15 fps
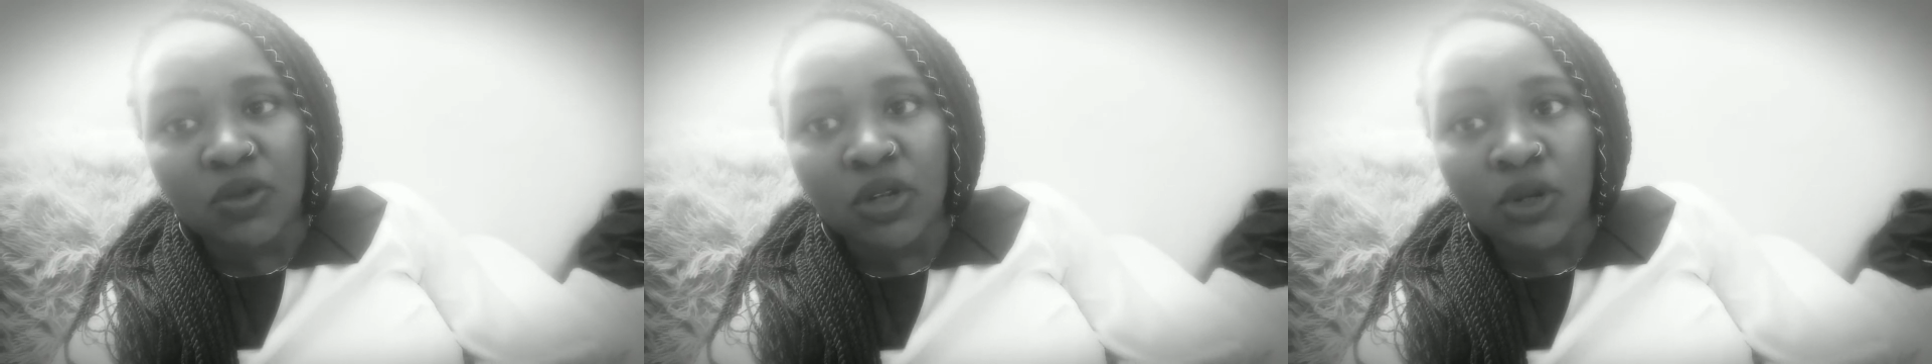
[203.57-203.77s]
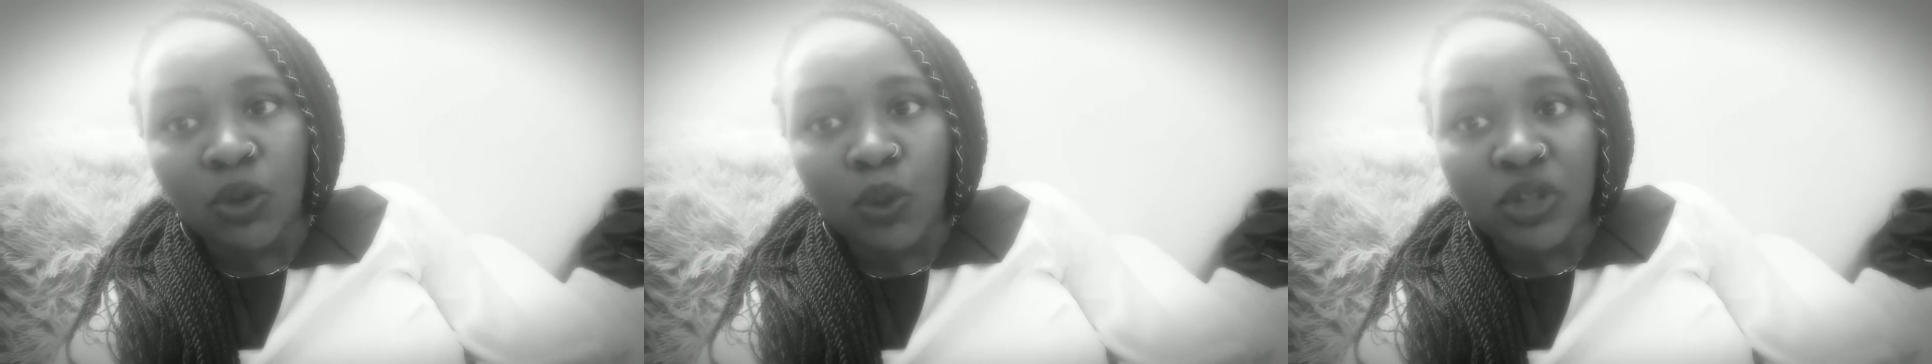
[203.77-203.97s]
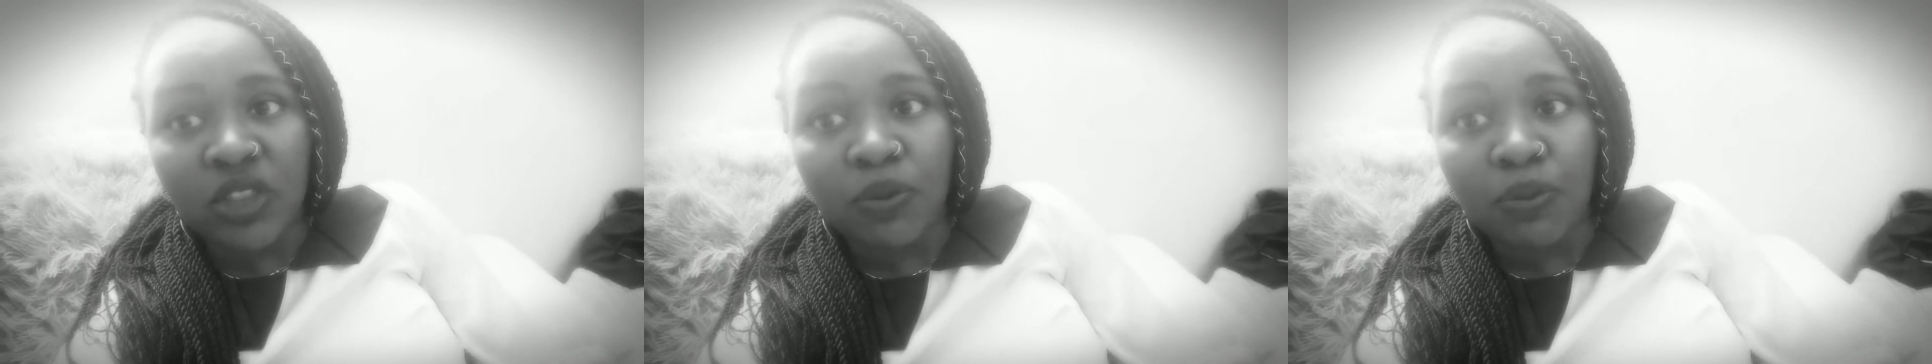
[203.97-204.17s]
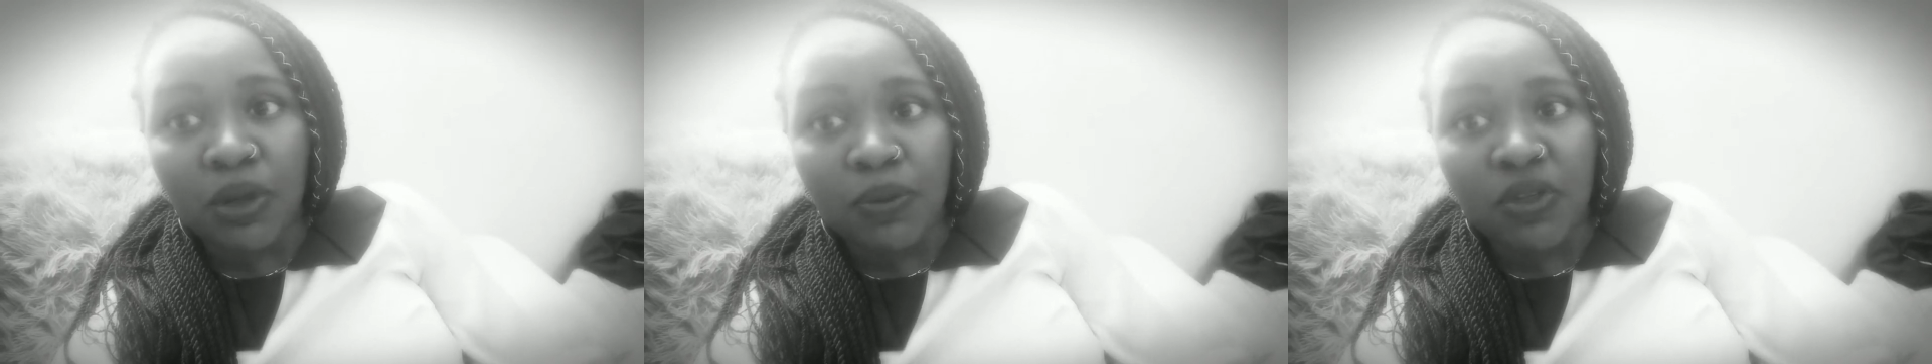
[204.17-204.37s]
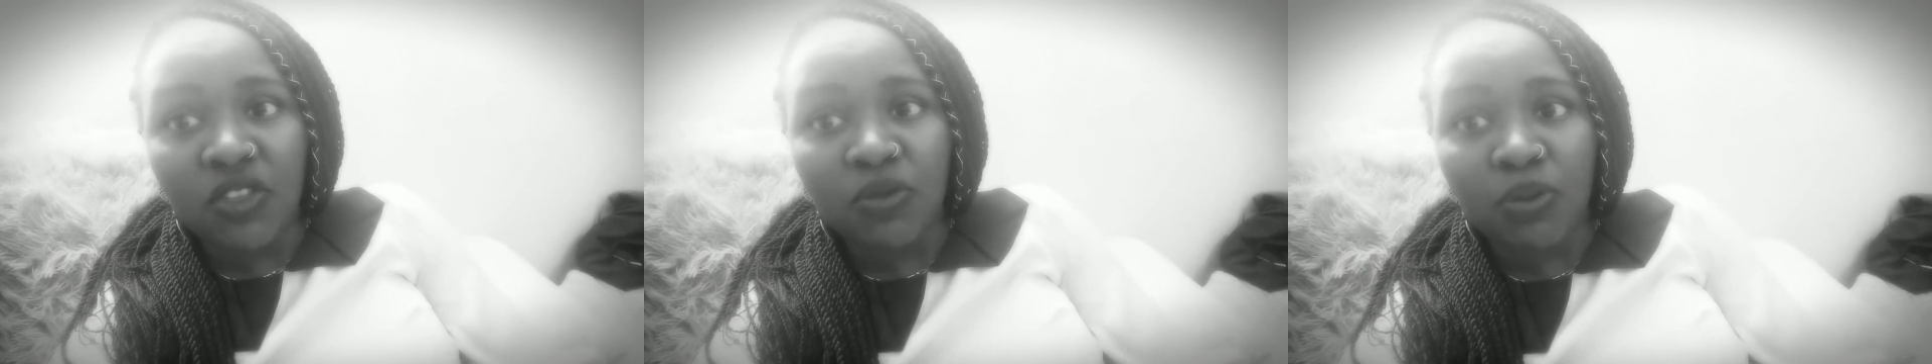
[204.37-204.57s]
When the
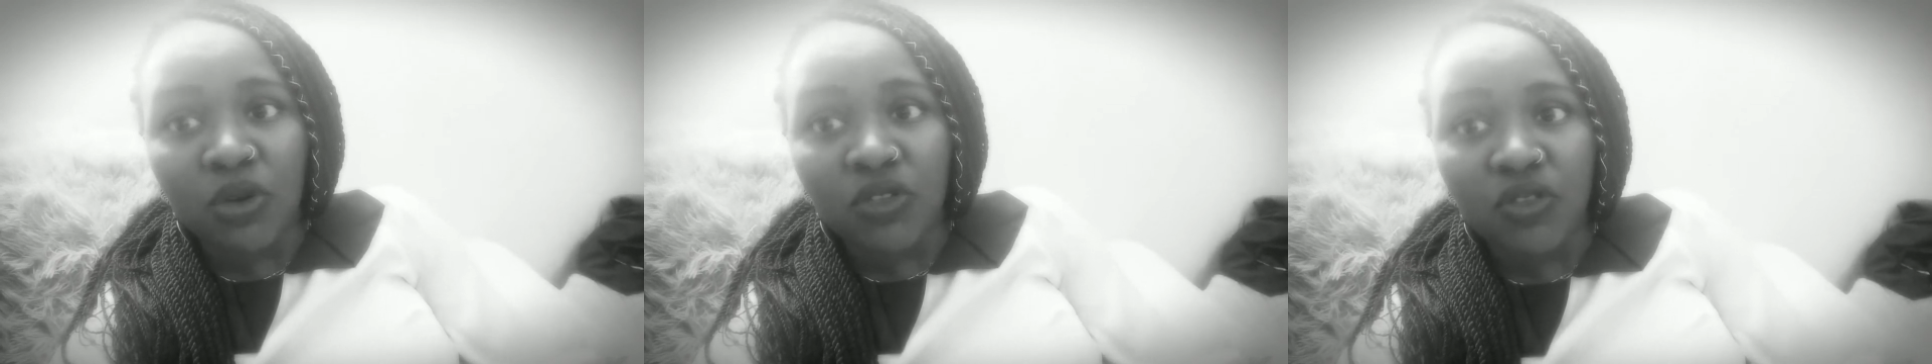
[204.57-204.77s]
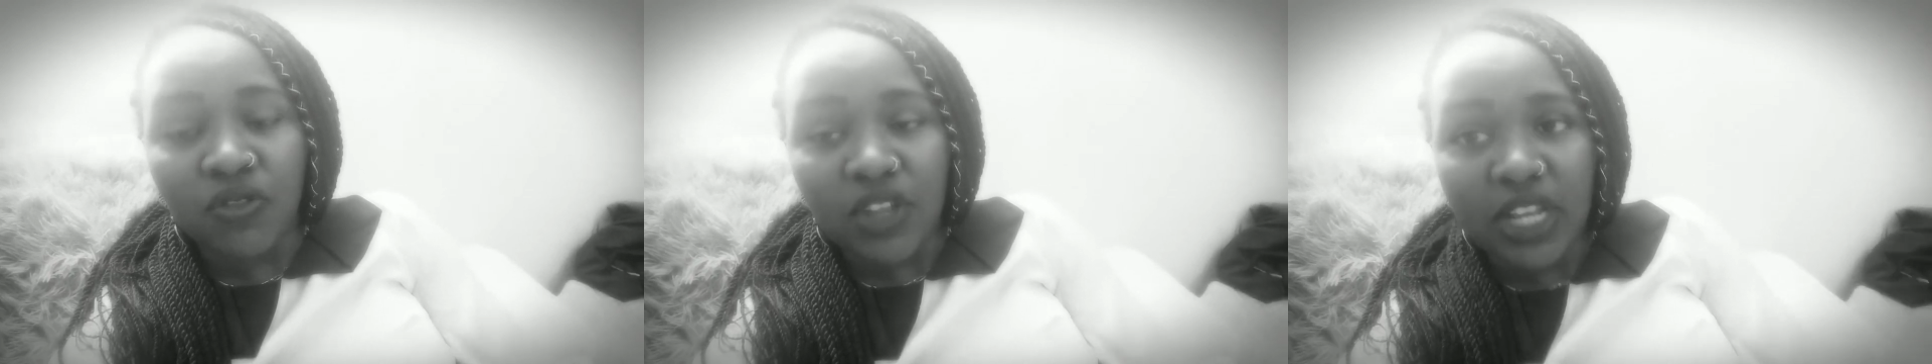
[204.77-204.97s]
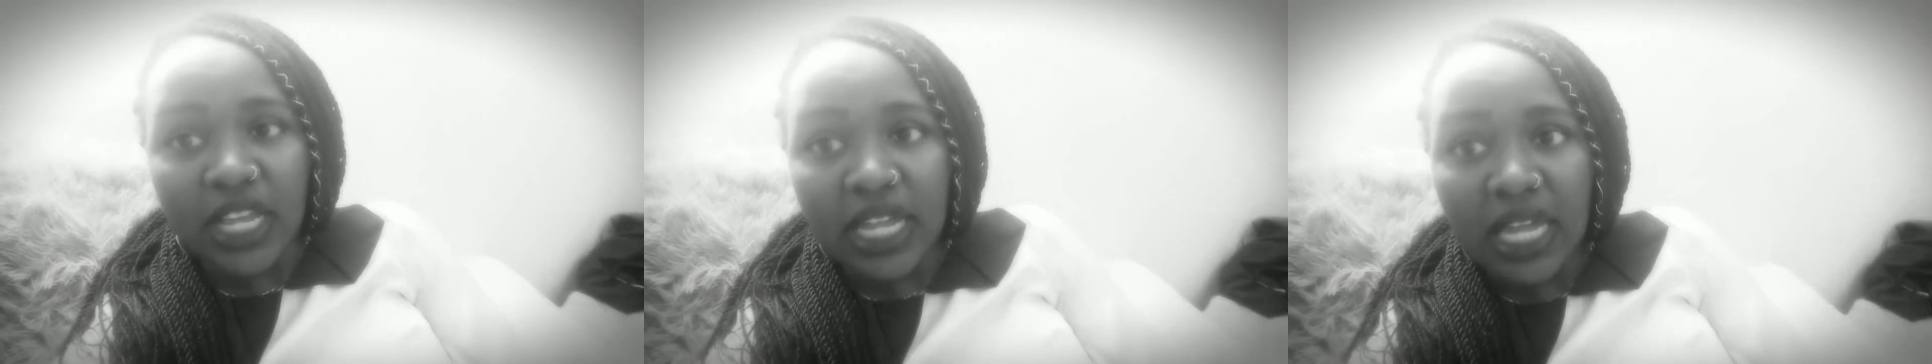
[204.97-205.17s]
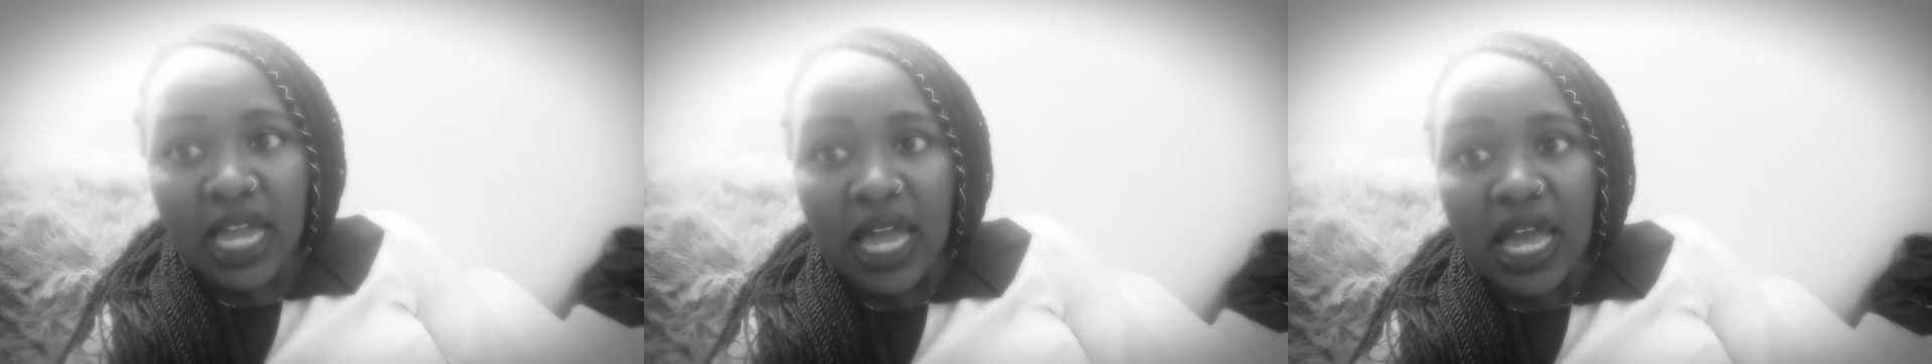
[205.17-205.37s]
baby is breastfeeding,